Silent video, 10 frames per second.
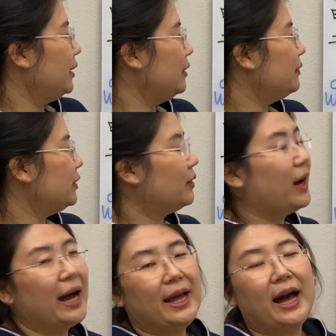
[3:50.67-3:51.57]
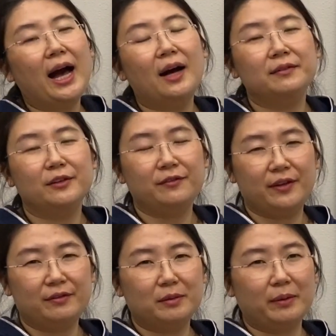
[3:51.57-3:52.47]
even though I have the
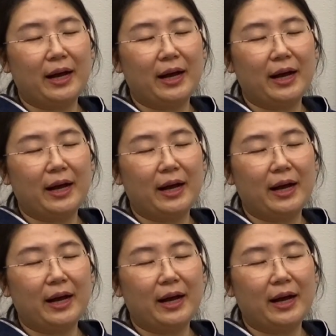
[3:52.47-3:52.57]
favorable